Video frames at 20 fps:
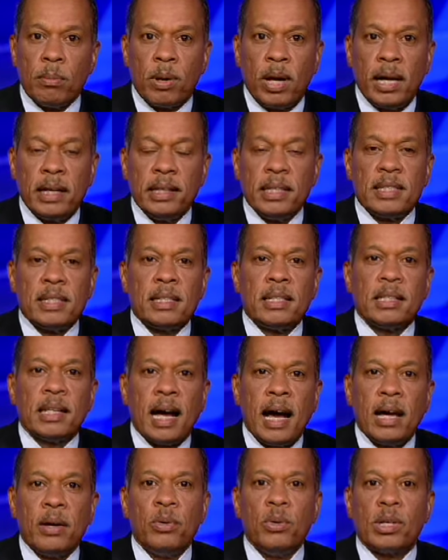Brian. This is a
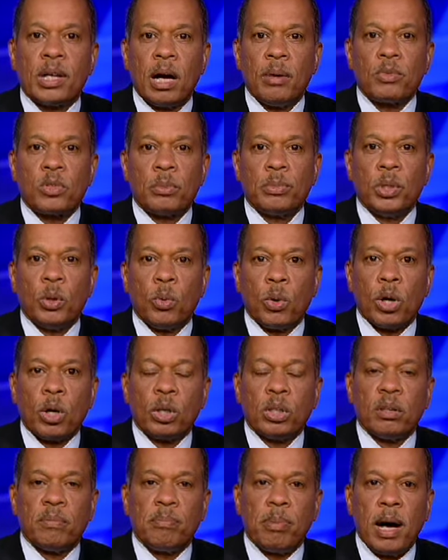guy who comes from the
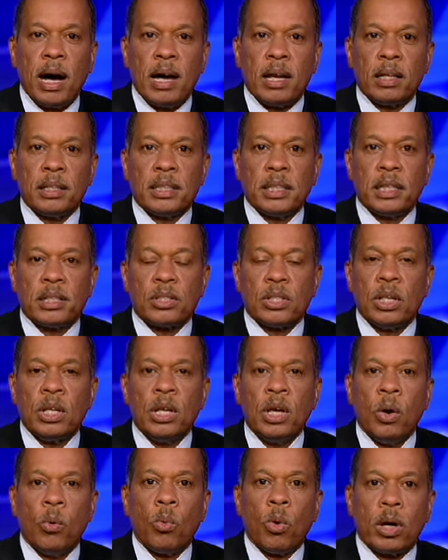world of politics,
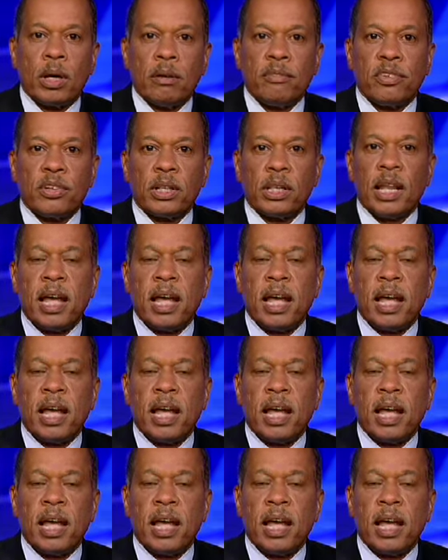working for the